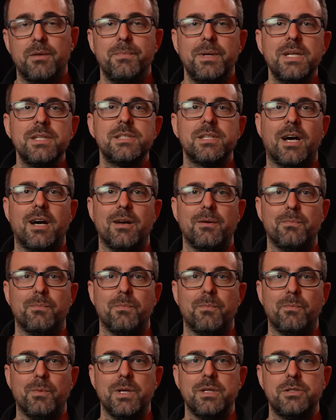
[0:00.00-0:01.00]
the meantime,
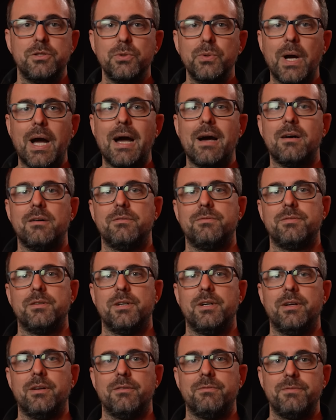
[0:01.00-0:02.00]
we do have
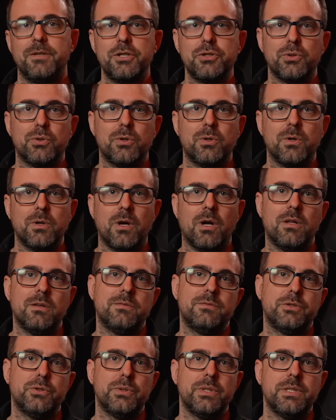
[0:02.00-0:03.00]
an official Call
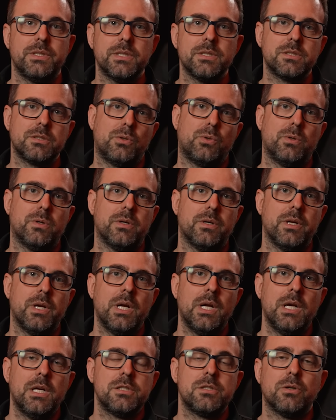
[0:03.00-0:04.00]
of Duty Discord,
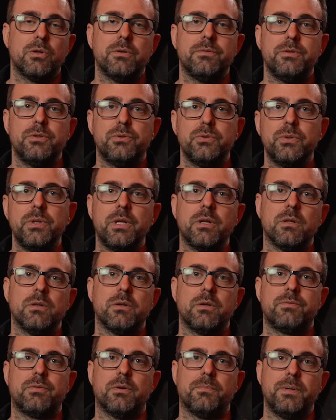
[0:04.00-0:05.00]
so if you do need to
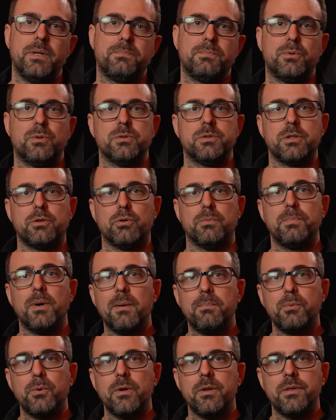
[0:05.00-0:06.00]
look for people to group
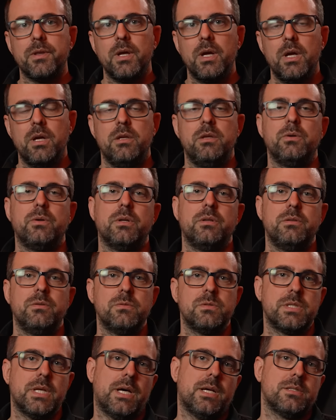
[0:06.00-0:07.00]
up with, you can
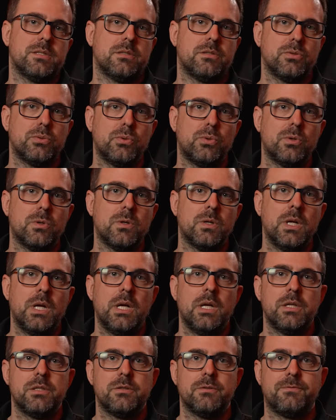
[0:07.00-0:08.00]
use that as a tool
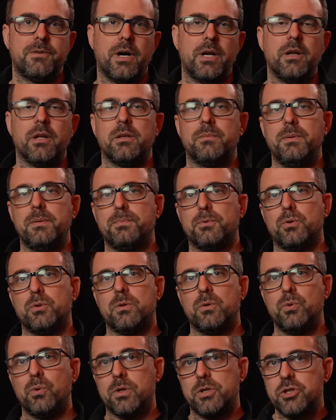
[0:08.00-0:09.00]
to find other people
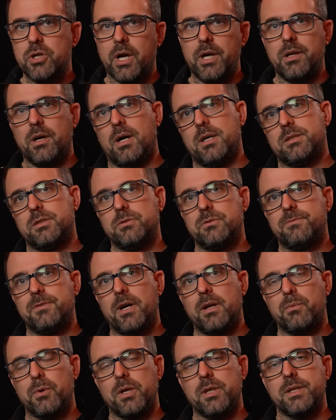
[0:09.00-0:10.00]
who are trying to also
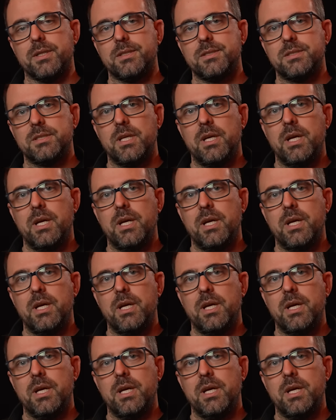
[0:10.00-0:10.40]
find relics.